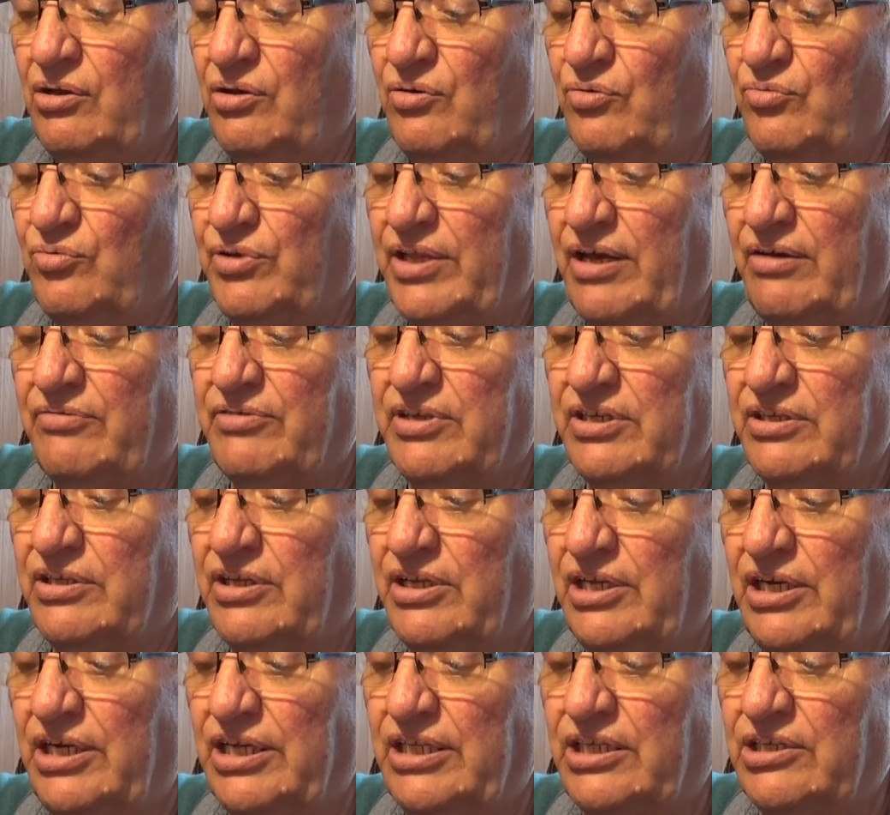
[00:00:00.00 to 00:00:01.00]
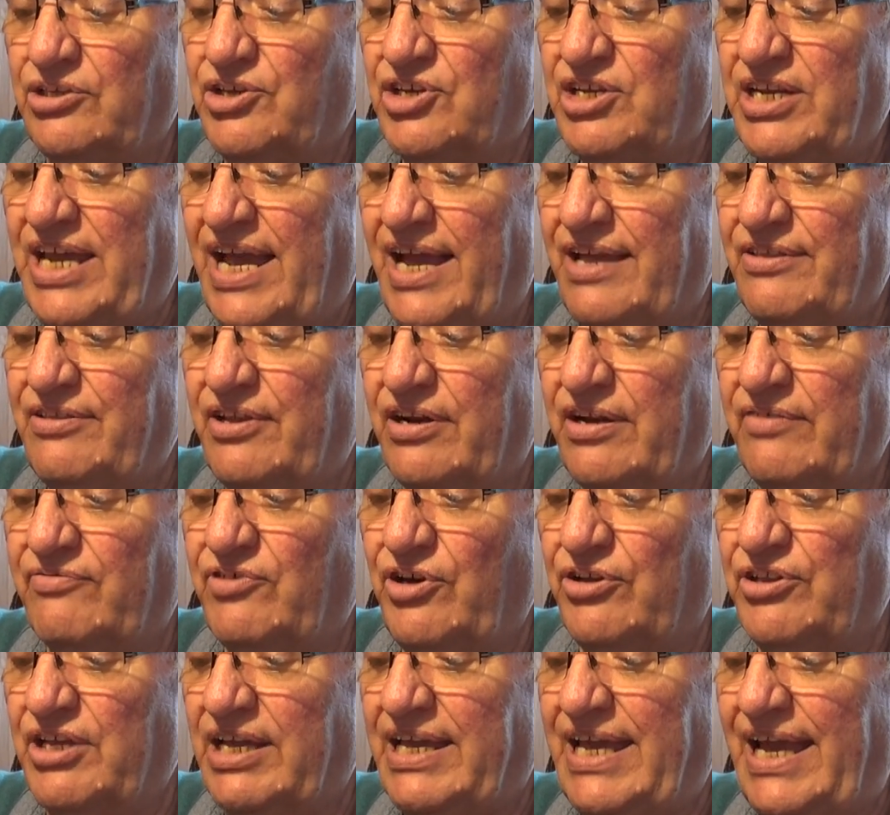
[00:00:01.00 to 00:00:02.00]
without the little stand that I've
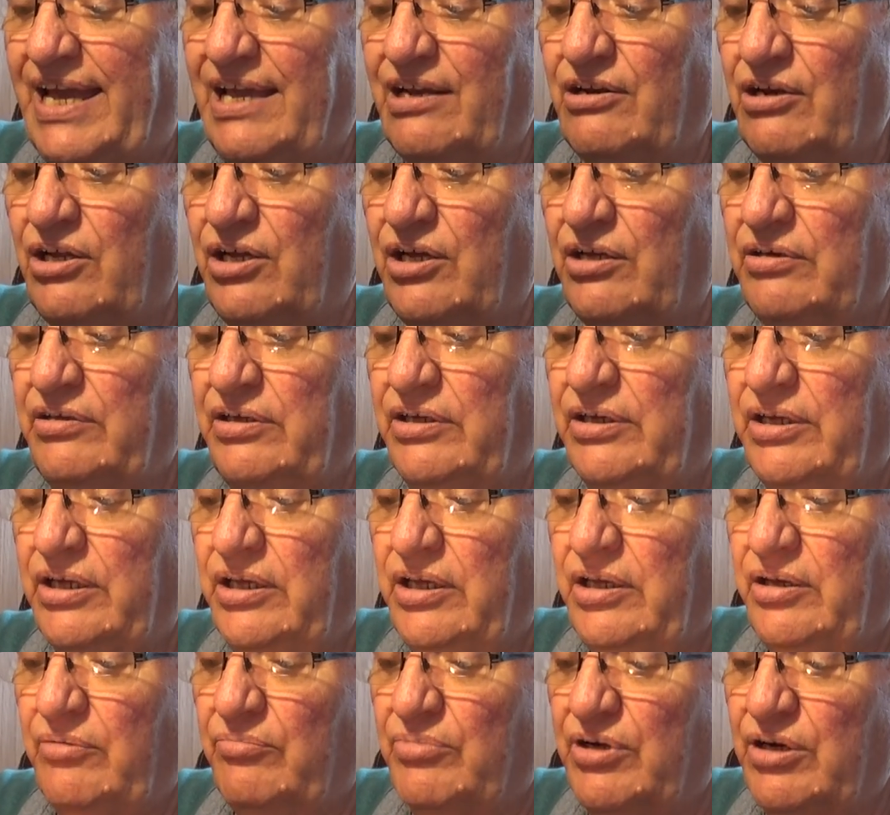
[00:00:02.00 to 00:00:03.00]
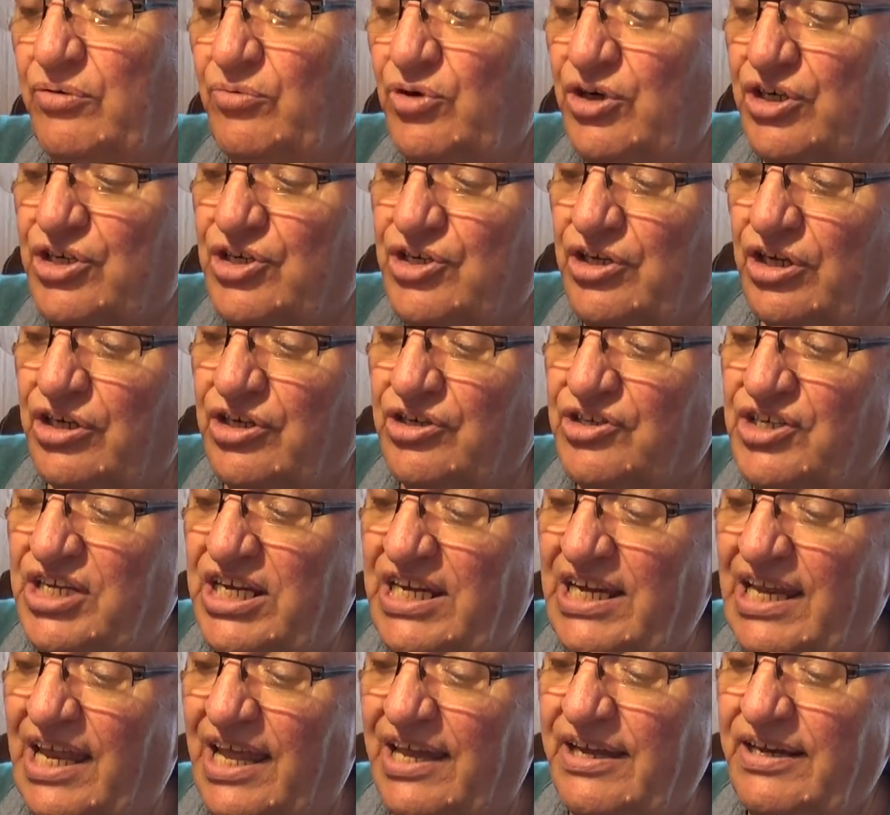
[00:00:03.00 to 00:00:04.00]
got the candle on. But it works on a
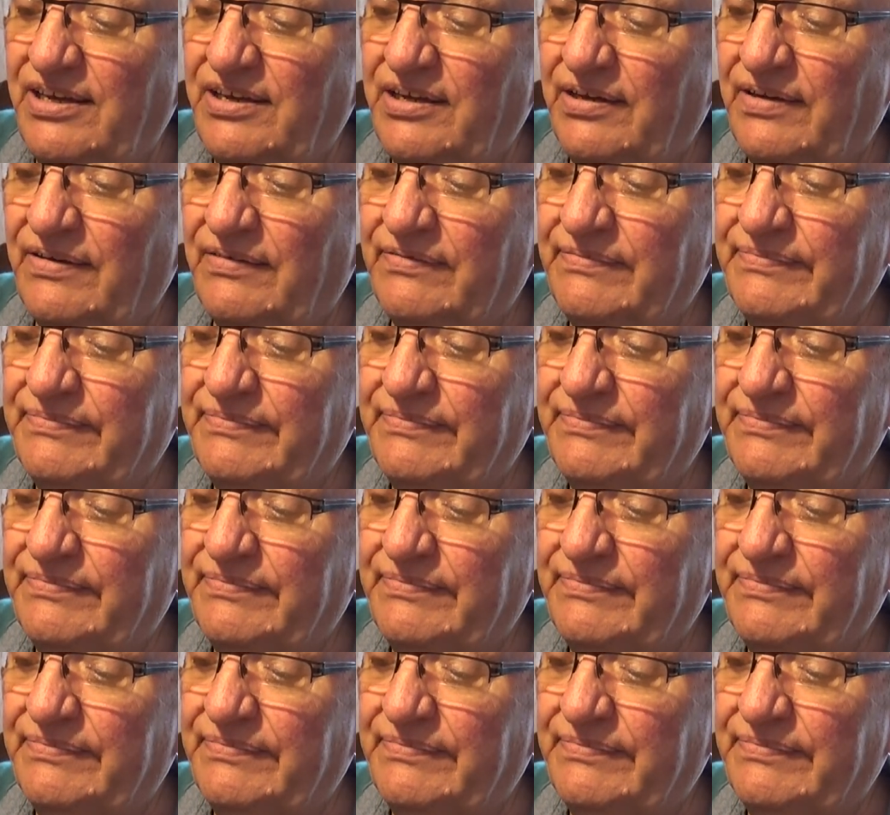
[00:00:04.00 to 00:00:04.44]
tea light.